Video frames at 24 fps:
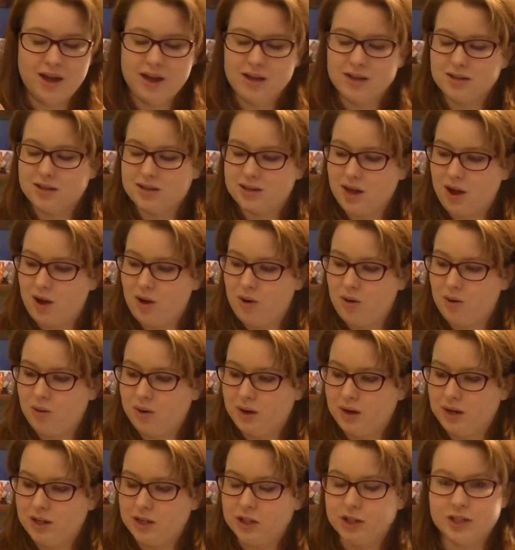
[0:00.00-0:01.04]
so
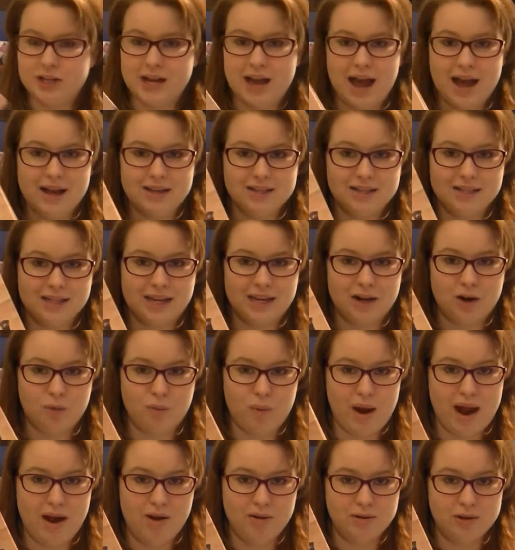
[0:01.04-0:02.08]
she has to get
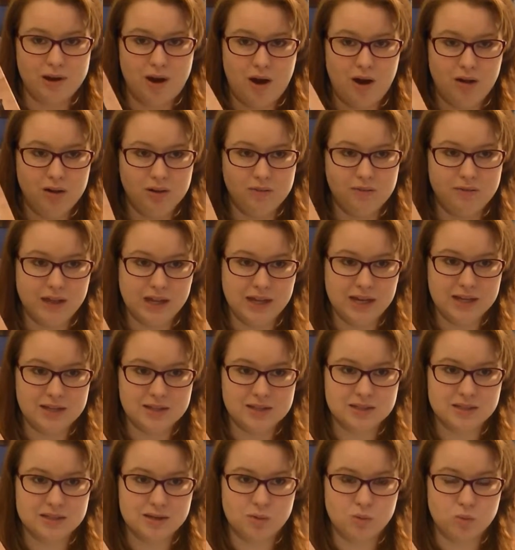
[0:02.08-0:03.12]
around all of
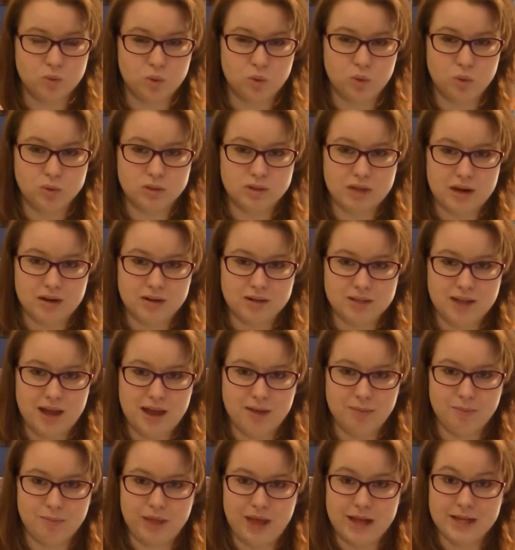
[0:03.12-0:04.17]
these rules that are set
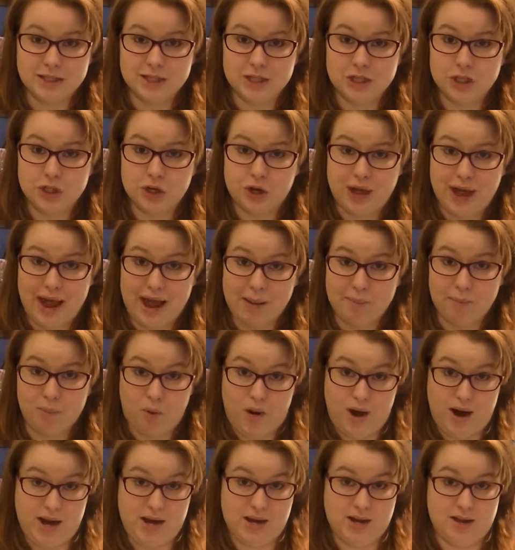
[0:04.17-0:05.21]
in place that she can't
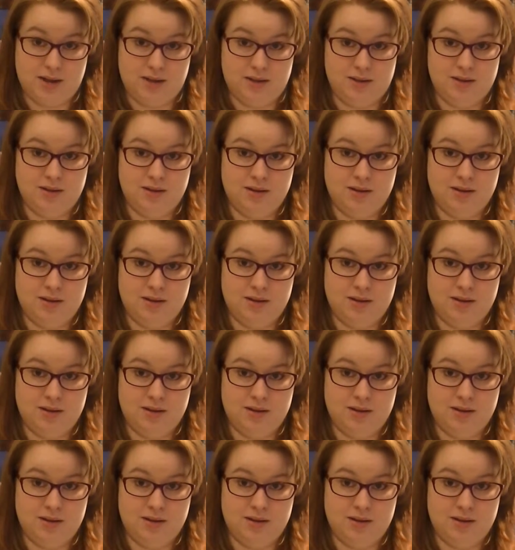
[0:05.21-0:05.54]
break.